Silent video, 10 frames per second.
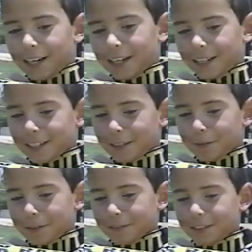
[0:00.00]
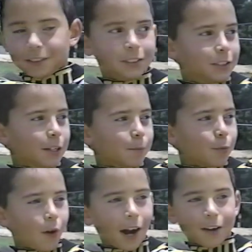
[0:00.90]
I came off this
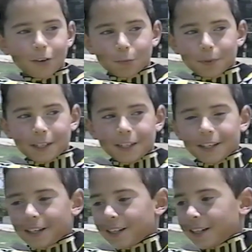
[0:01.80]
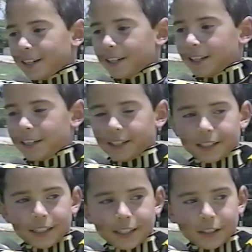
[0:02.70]
jump wide open
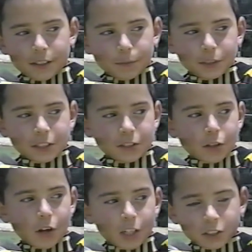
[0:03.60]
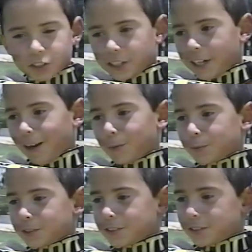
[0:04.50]
and I um, just launched it. I
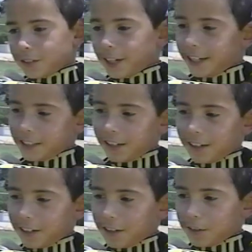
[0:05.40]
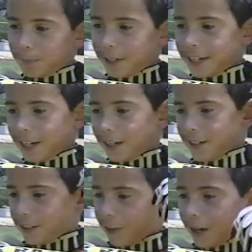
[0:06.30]
almost landed on another bike and
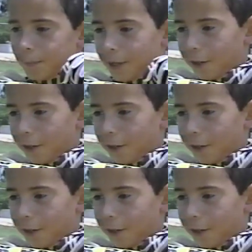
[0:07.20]
I cracked